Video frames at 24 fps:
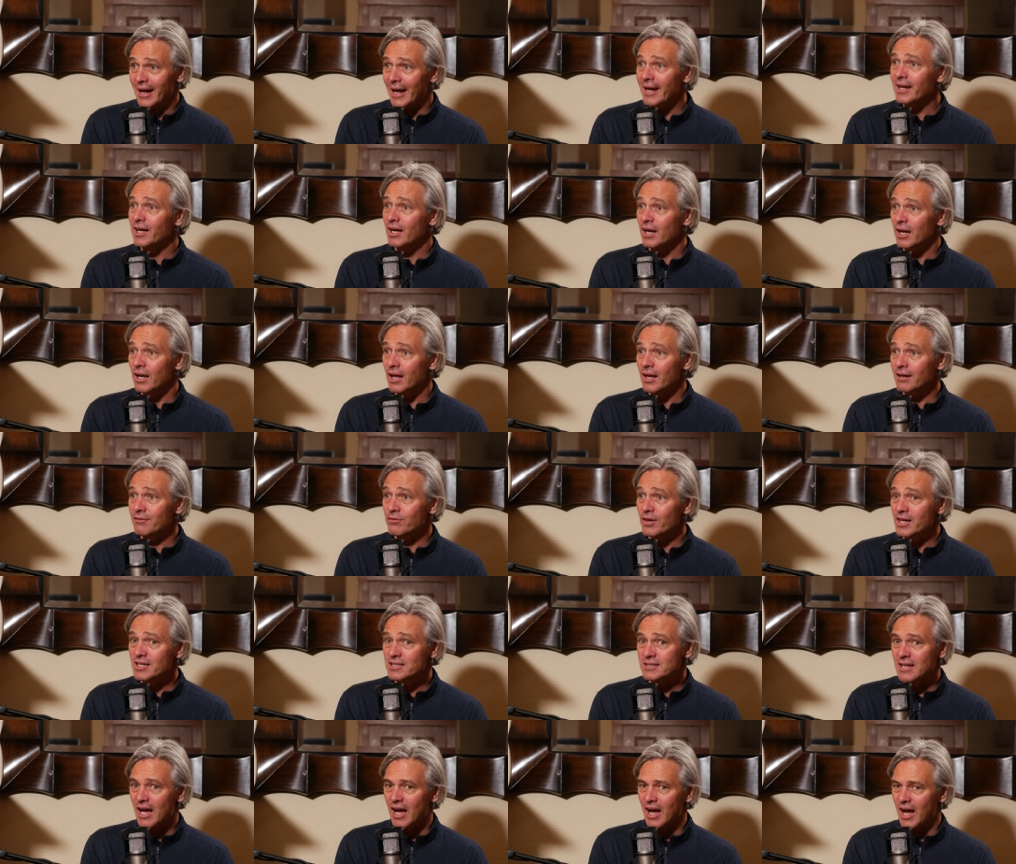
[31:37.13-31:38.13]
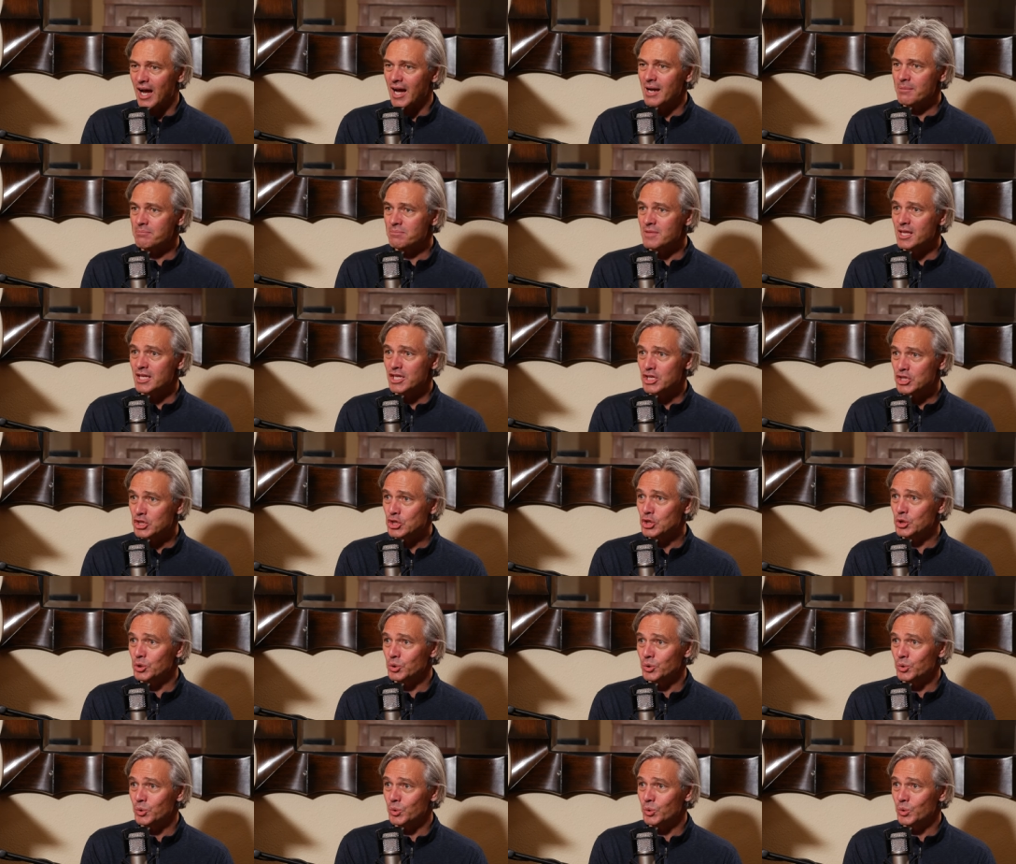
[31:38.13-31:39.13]
And in a lot of ways, I'm the
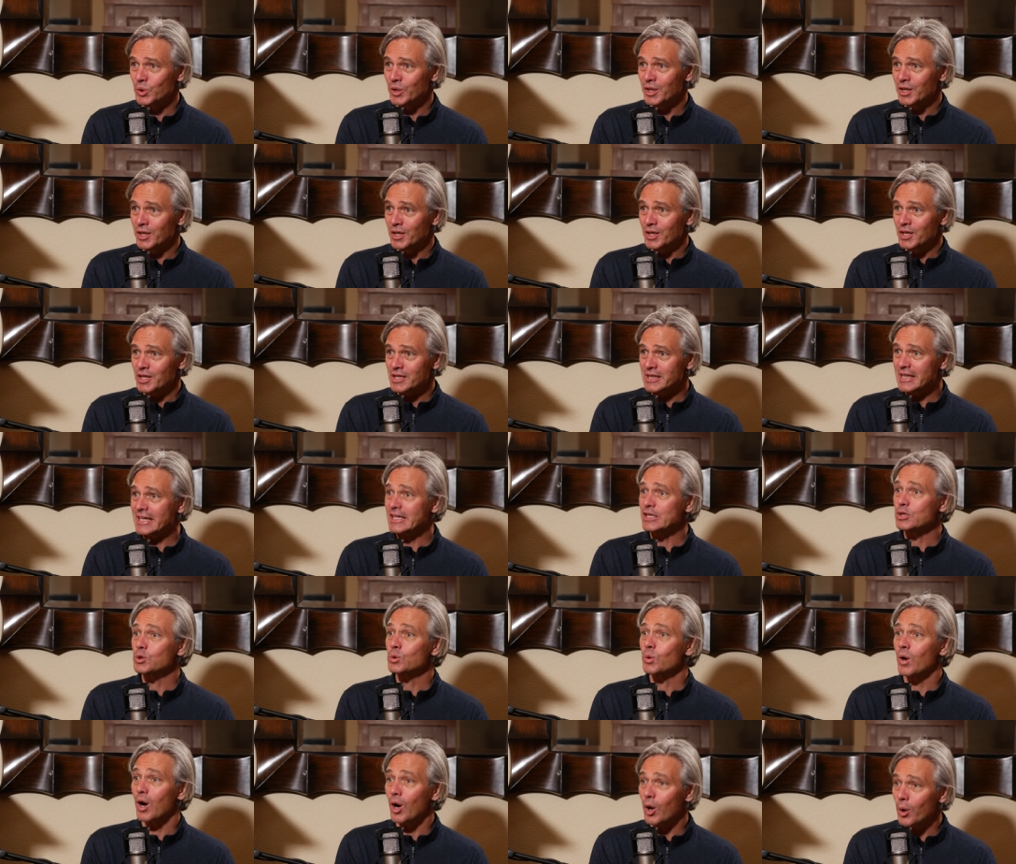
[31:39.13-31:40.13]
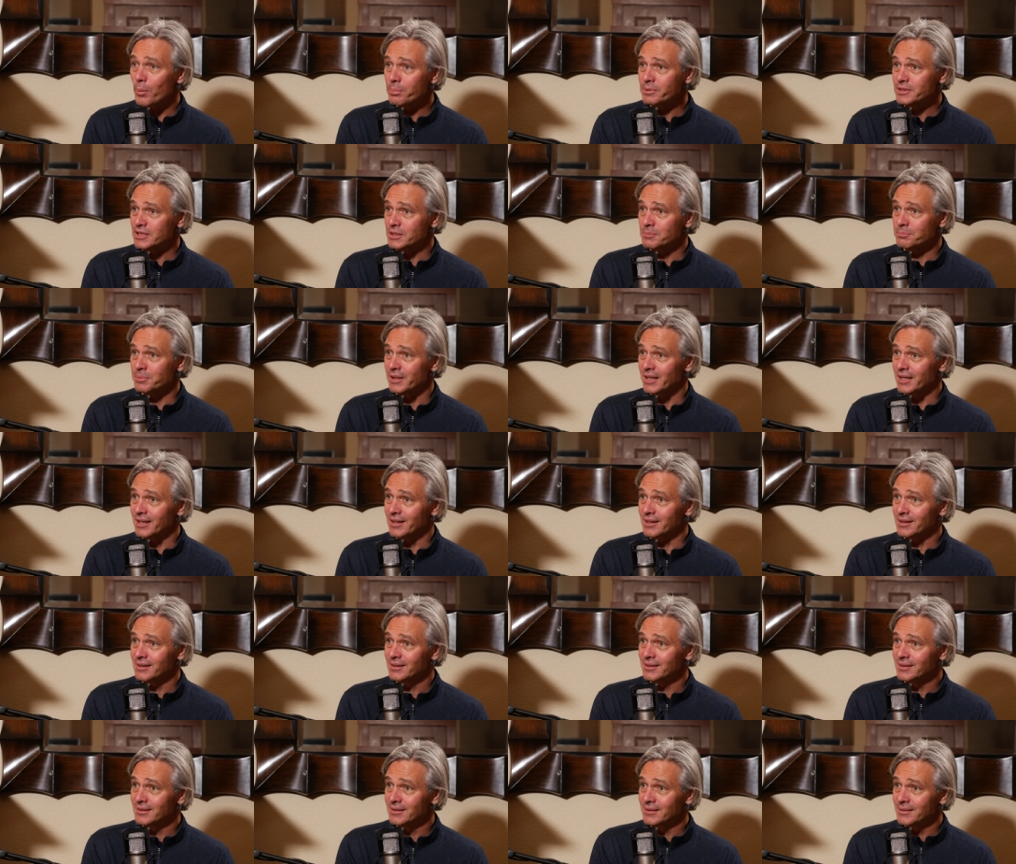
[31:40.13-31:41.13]
you that you hope to
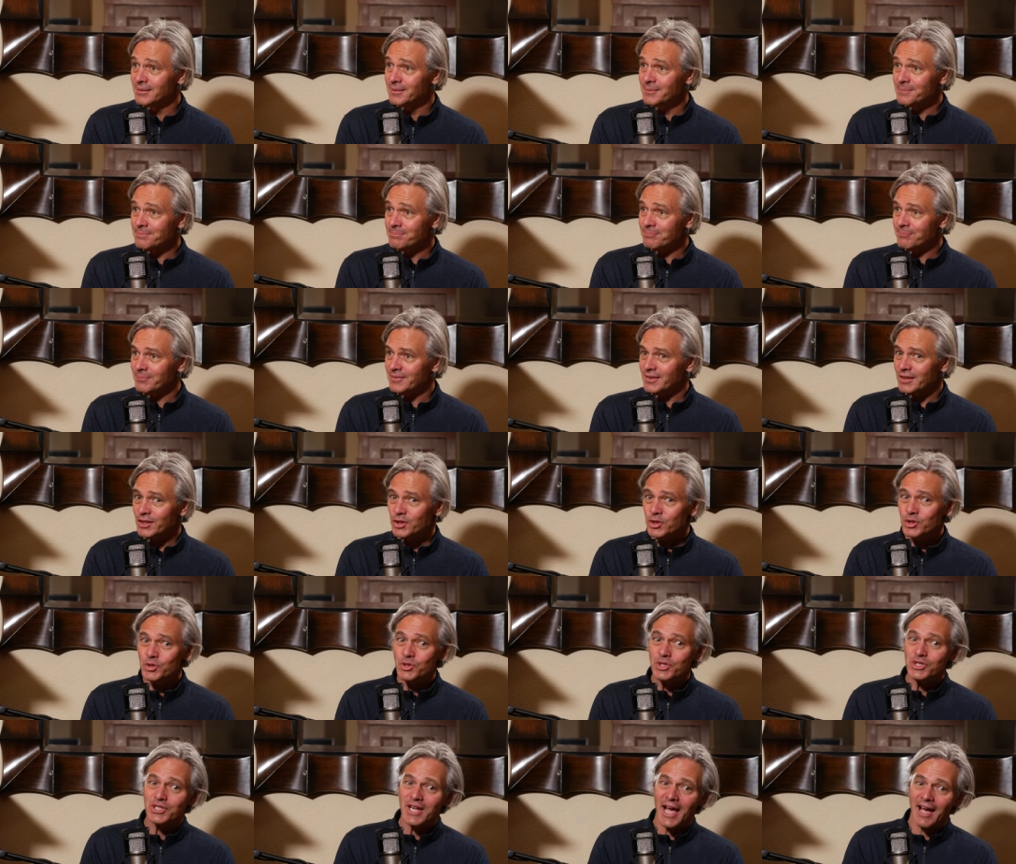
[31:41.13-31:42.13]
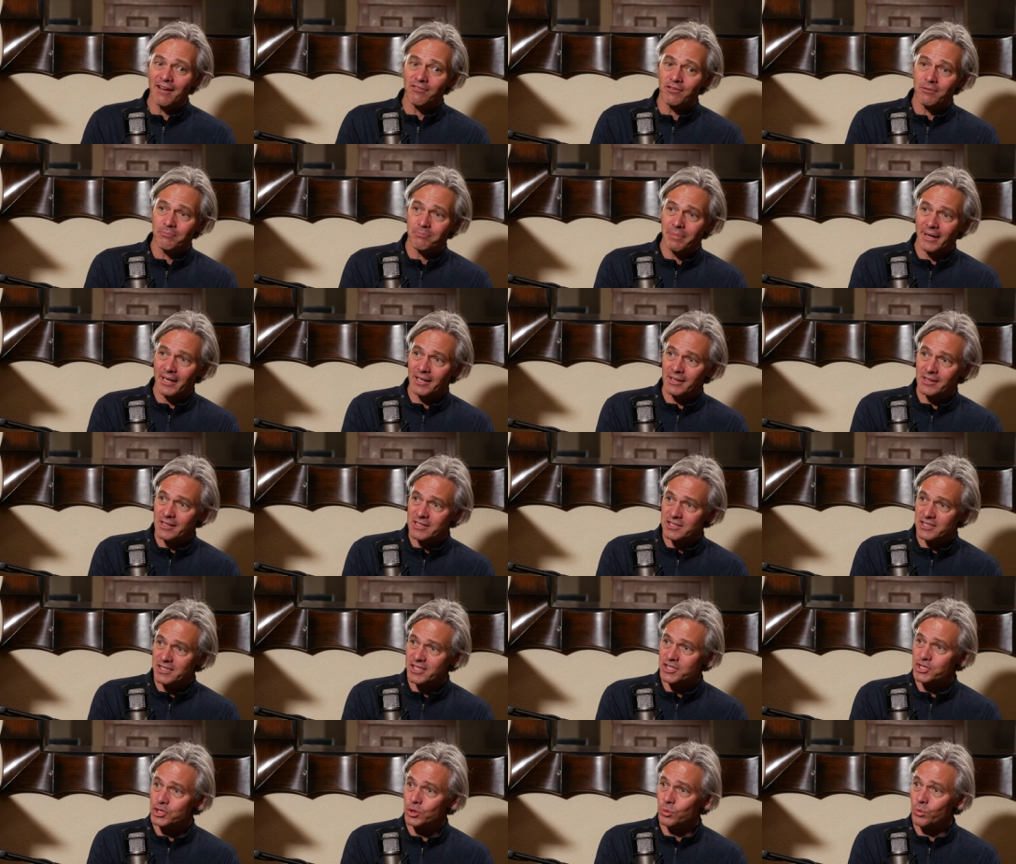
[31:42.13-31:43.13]
be. Mm-hmm. You just haven't been in the yeah.
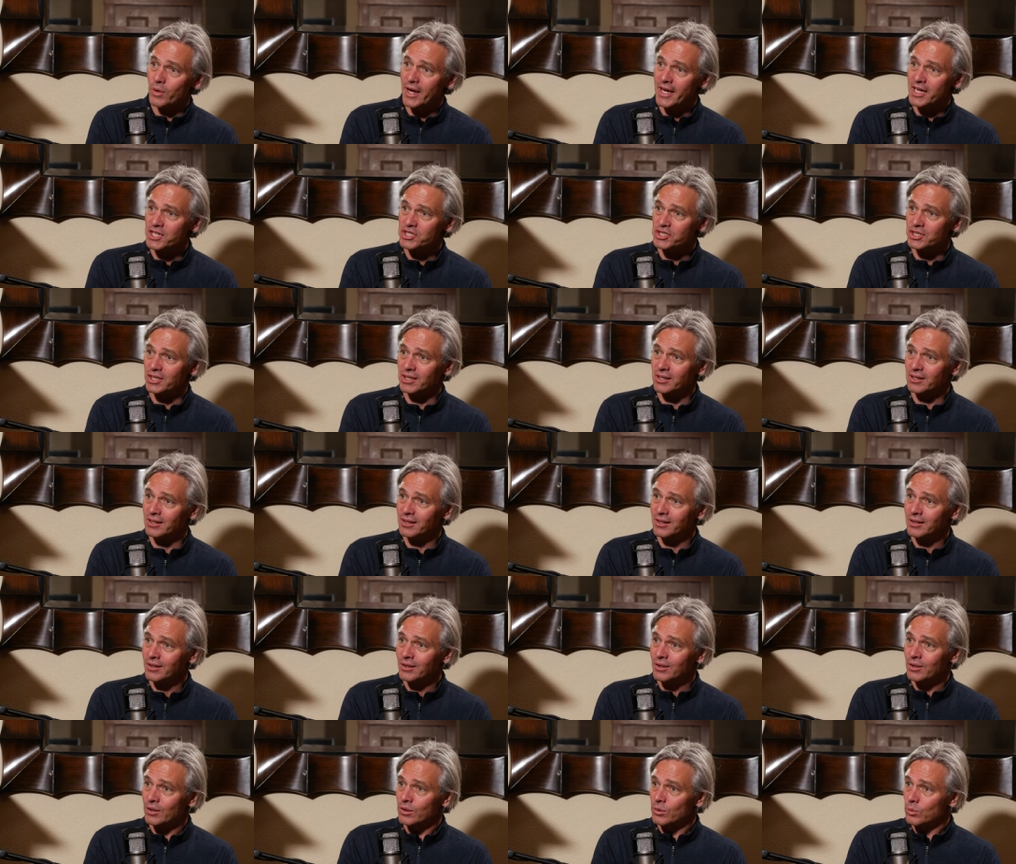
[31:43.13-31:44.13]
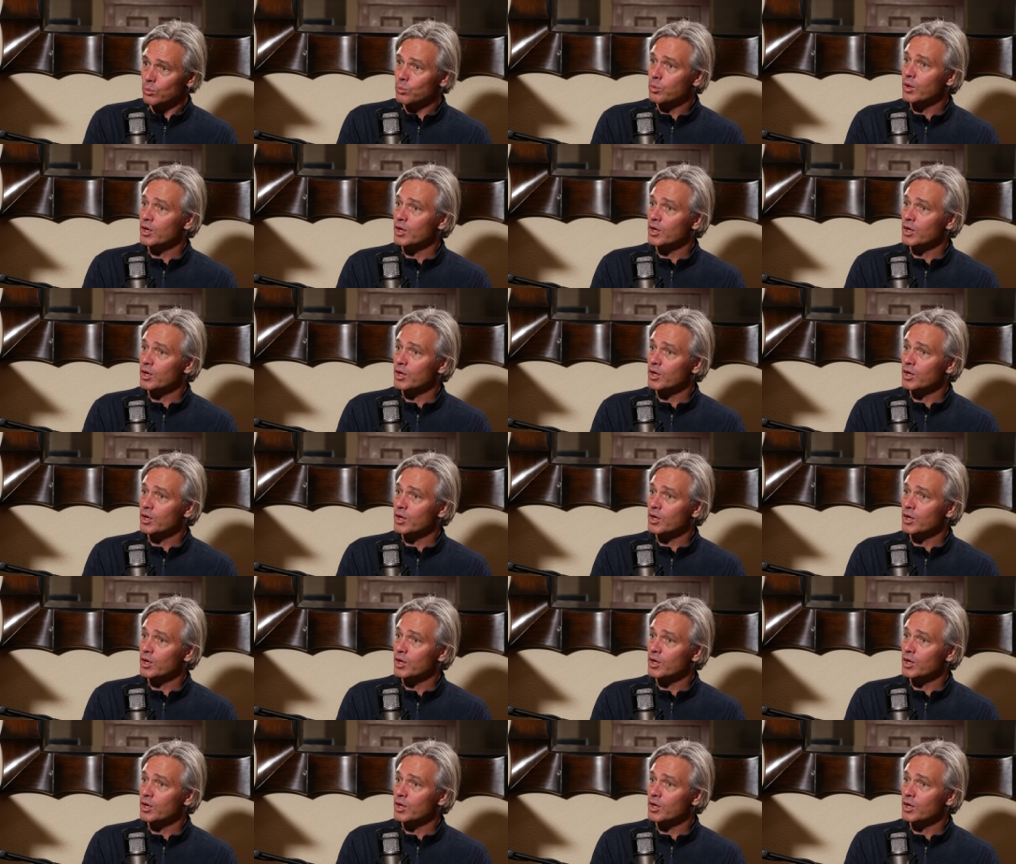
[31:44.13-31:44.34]
situation right.